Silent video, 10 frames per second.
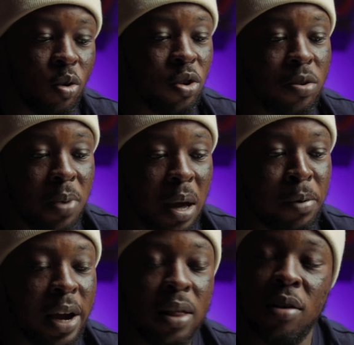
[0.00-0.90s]
you're going to be
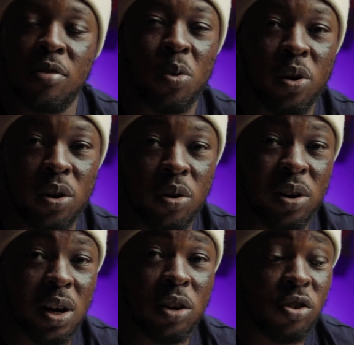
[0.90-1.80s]
applying this plugin on
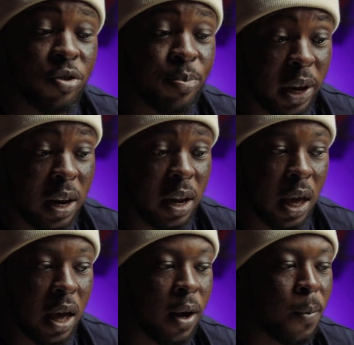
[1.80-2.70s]
an adjustment layer.